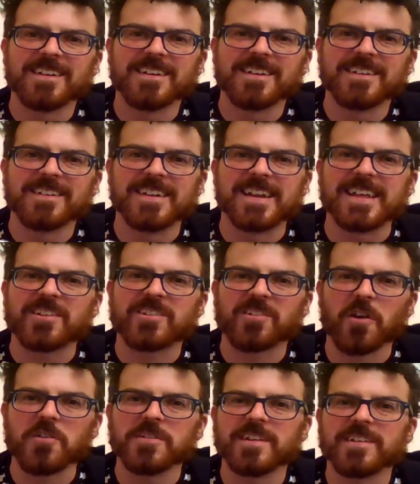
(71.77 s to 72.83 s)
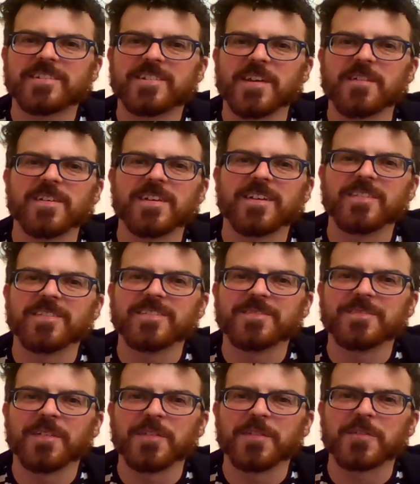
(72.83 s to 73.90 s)
Lily shouting and cheering
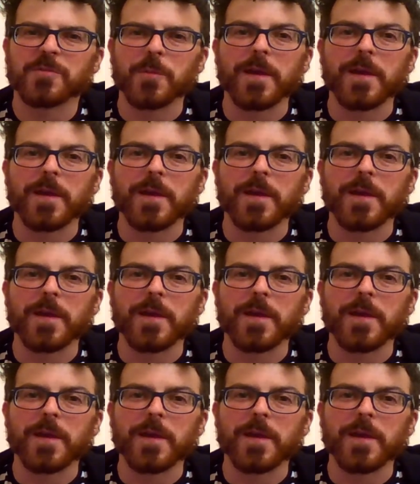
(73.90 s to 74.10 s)
on the swing,